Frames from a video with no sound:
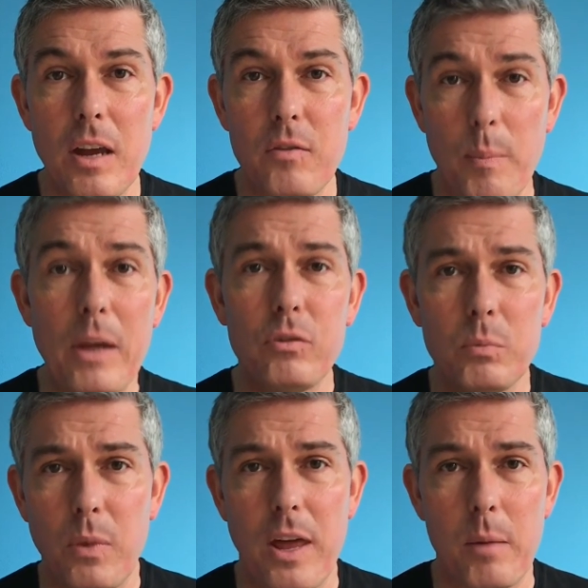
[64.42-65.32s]
information
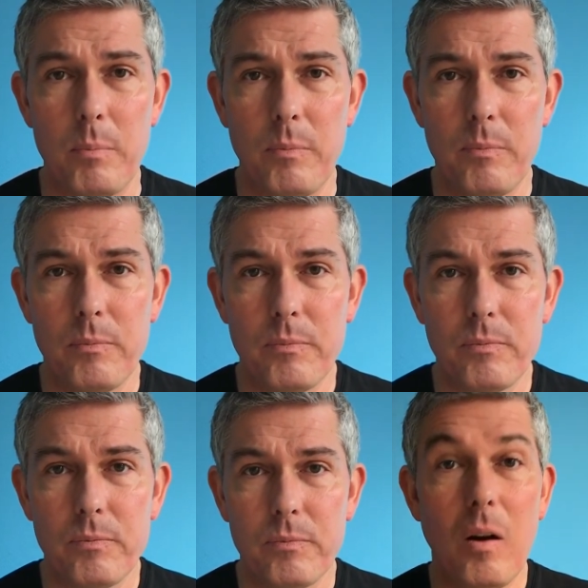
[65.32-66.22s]
with them.
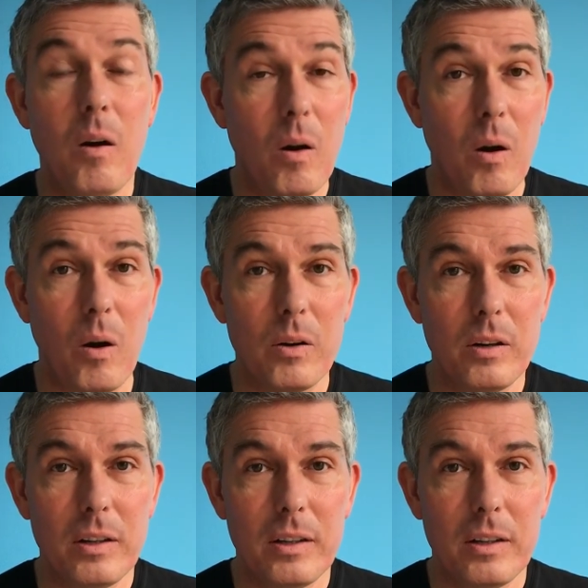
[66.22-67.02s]
Or